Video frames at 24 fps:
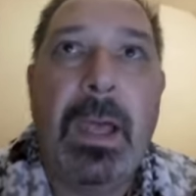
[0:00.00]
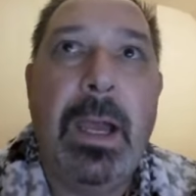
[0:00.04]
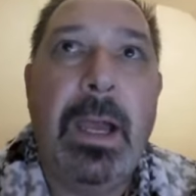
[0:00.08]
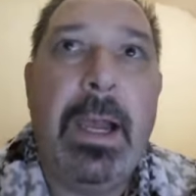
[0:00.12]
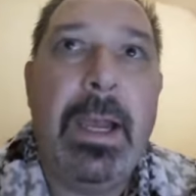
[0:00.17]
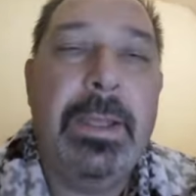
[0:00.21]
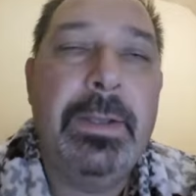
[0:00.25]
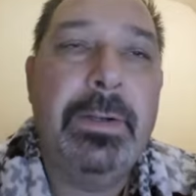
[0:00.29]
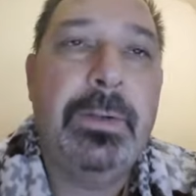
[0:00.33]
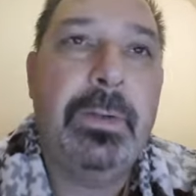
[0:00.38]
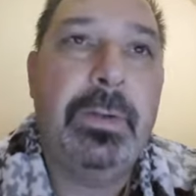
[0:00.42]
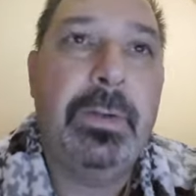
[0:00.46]

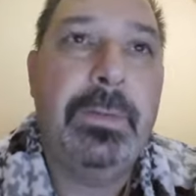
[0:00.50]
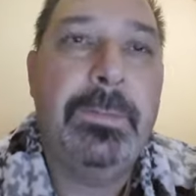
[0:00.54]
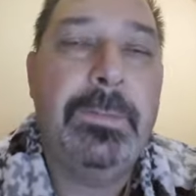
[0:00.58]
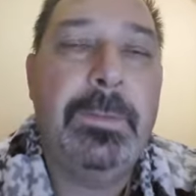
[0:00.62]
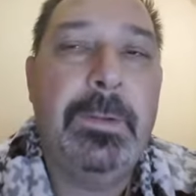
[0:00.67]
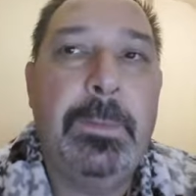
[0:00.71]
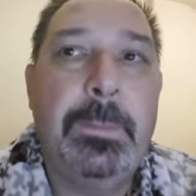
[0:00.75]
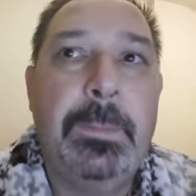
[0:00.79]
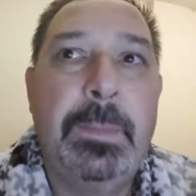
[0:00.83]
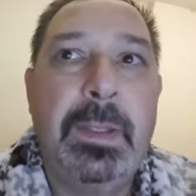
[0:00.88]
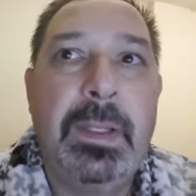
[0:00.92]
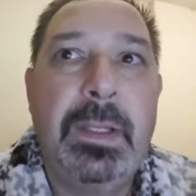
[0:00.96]
I don't know, if
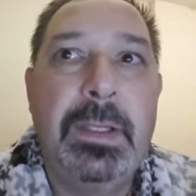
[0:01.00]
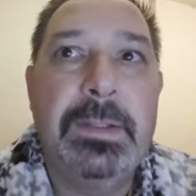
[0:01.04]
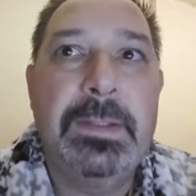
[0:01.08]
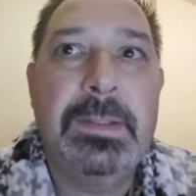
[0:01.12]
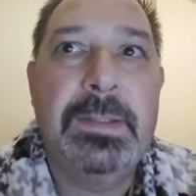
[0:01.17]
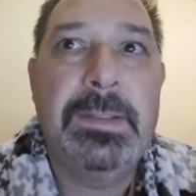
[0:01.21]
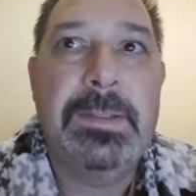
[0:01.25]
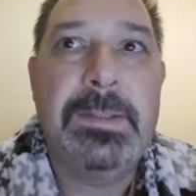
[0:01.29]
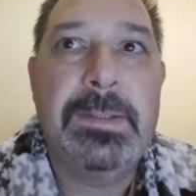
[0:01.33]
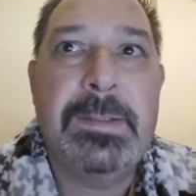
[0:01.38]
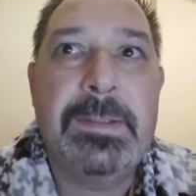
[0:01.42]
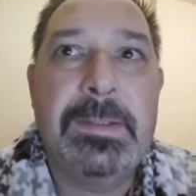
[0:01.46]
your plot
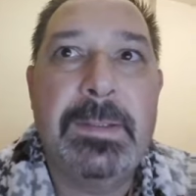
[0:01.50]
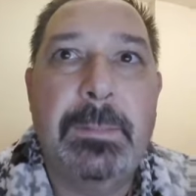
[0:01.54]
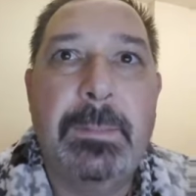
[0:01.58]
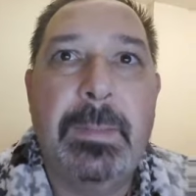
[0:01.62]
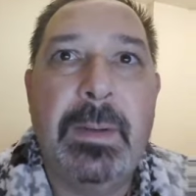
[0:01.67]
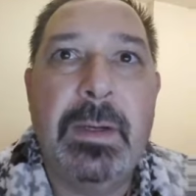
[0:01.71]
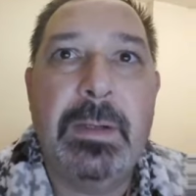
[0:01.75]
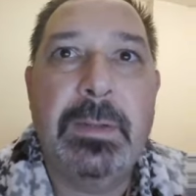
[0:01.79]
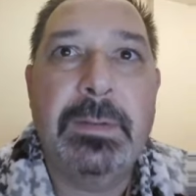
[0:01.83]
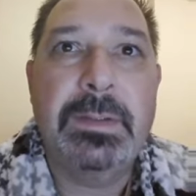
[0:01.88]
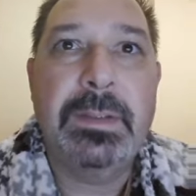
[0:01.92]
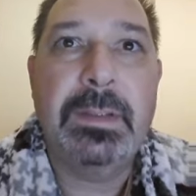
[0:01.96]
is
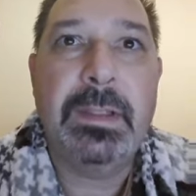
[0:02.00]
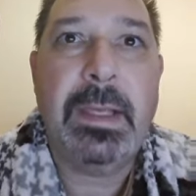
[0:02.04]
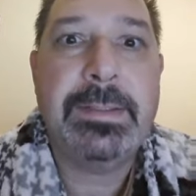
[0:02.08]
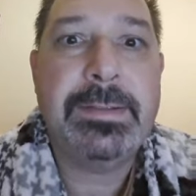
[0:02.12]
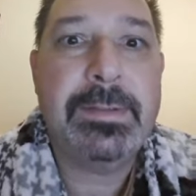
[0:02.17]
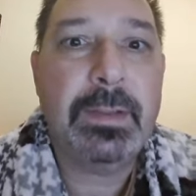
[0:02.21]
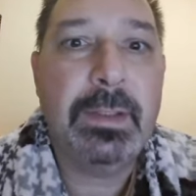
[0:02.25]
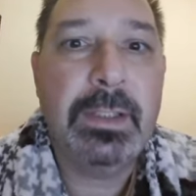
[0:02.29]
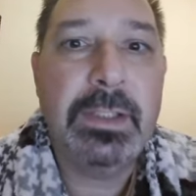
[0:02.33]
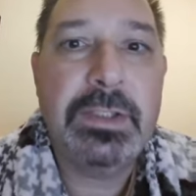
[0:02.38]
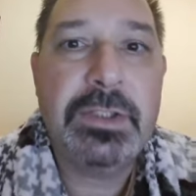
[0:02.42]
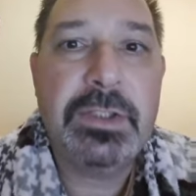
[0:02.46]
about
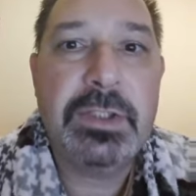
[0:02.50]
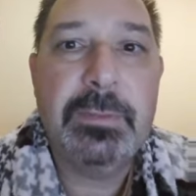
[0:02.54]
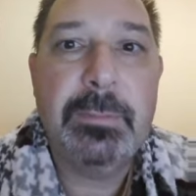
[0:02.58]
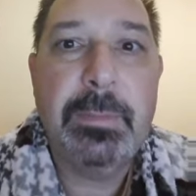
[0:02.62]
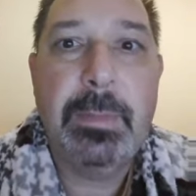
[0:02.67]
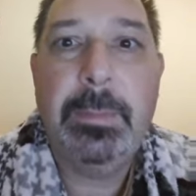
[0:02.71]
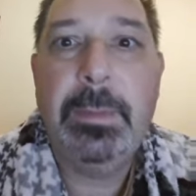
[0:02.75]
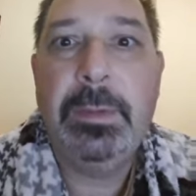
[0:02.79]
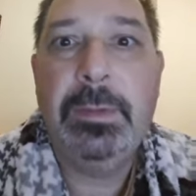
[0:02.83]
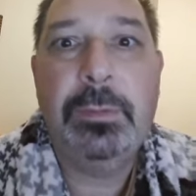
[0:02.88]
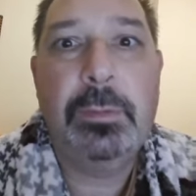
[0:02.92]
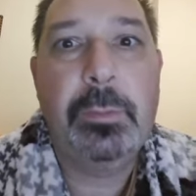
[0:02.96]
isolation,
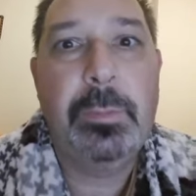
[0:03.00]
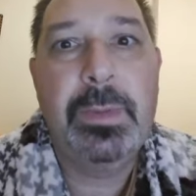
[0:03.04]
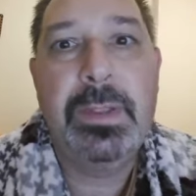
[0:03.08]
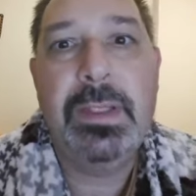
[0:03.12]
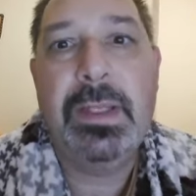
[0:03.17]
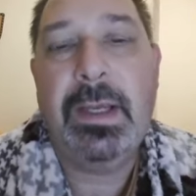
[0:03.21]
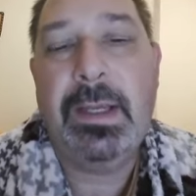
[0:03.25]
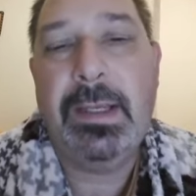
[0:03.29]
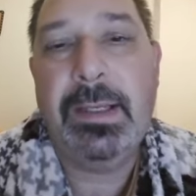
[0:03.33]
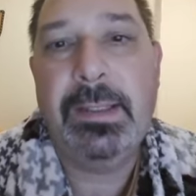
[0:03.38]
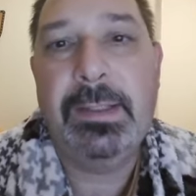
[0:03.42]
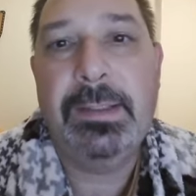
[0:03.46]
maybe it could be an
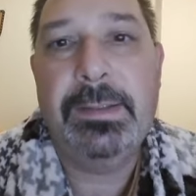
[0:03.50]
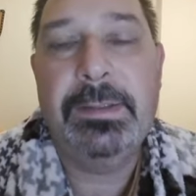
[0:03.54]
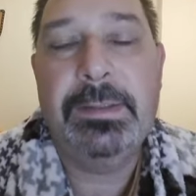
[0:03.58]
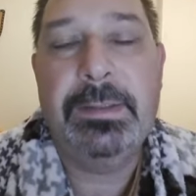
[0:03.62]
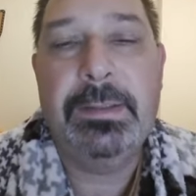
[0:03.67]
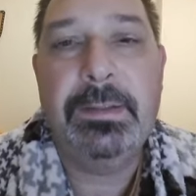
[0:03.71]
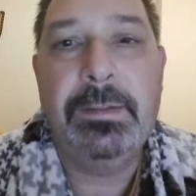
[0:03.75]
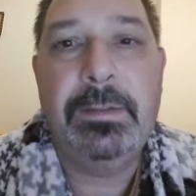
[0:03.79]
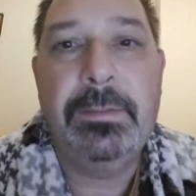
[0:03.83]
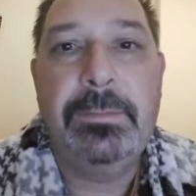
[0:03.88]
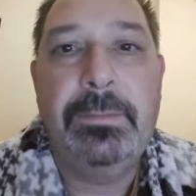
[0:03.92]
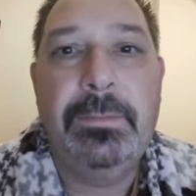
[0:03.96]
island.
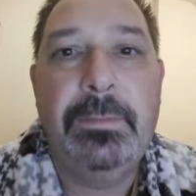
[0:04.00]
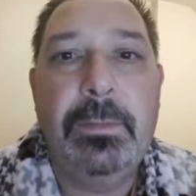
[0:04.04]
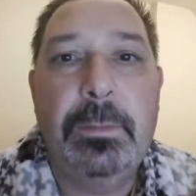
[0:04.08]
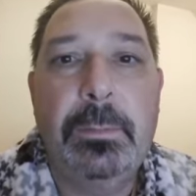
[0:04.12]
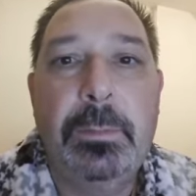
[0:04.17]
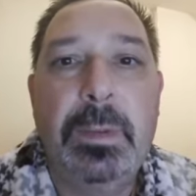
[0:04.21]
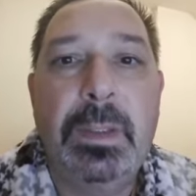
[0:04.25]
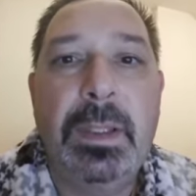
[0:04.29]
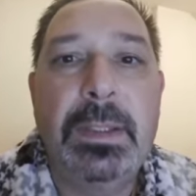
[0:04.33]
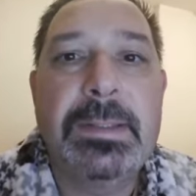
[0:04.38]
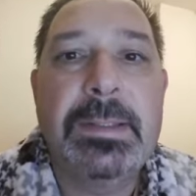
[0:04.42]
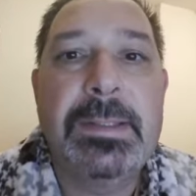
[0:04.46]
If your
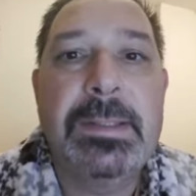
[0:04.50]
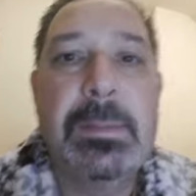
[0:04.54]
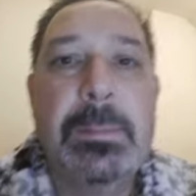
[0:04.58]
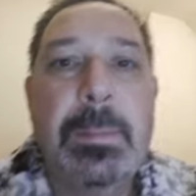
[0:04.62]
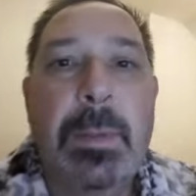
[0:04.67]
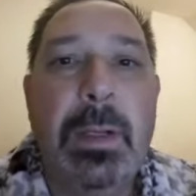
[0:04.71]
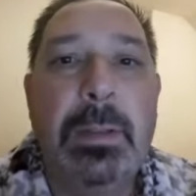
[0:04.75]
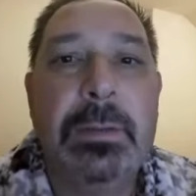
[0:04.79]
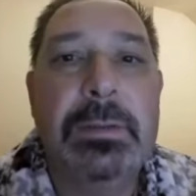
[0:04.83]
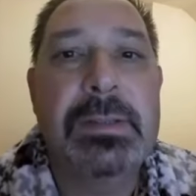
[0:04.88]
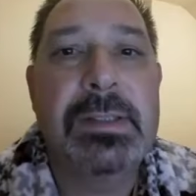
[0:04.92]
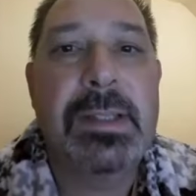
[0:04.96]
plot is
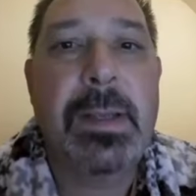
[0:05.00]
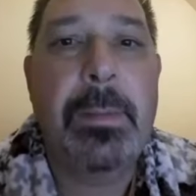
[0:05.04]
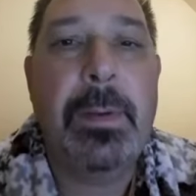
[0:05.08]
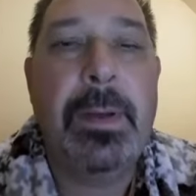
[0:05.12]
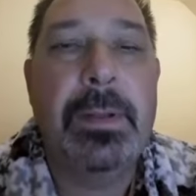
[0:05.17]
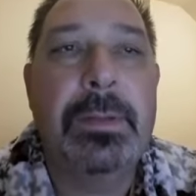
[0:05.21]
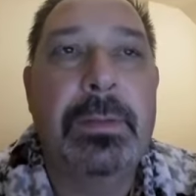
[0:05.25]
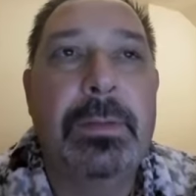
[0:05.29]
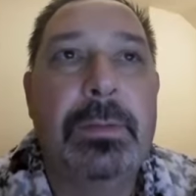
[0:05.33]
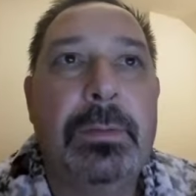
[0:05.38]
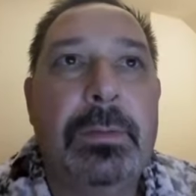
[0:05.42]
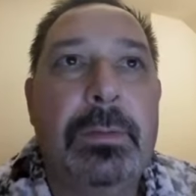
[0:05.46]
about some, I
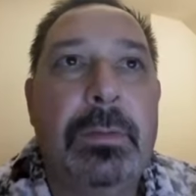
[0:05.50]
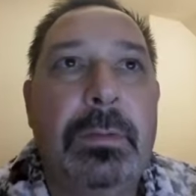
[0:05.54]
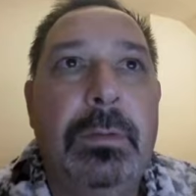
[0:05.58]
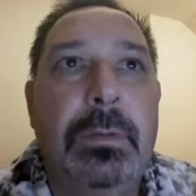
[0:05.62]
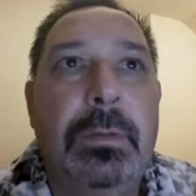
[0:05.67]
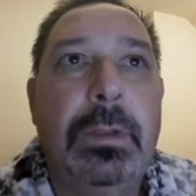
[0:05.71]
don't know,